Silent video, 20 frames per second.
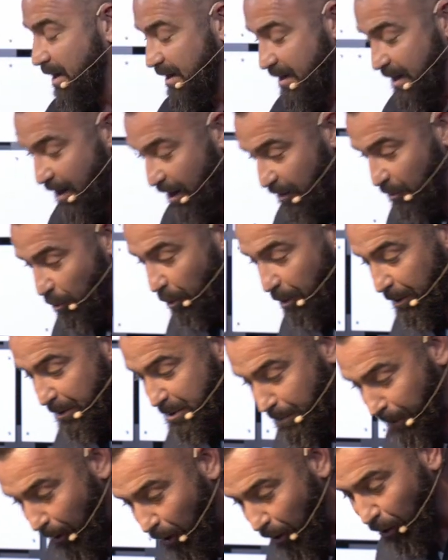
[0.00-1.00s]
In other words,
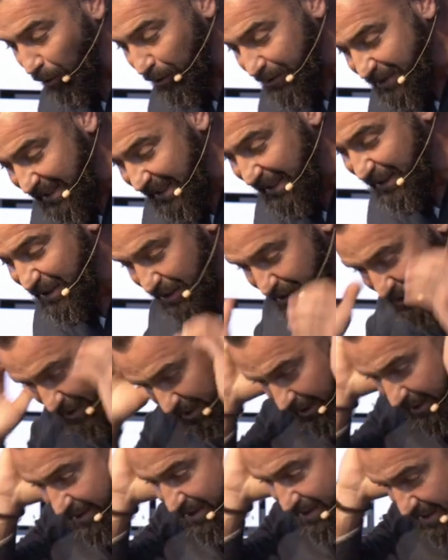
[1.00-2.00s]
Paul teaches
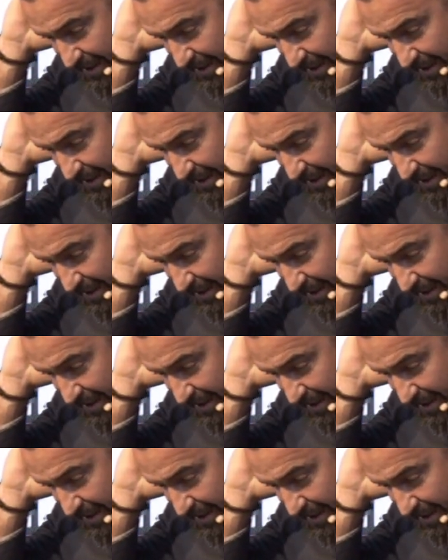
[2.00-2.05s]
us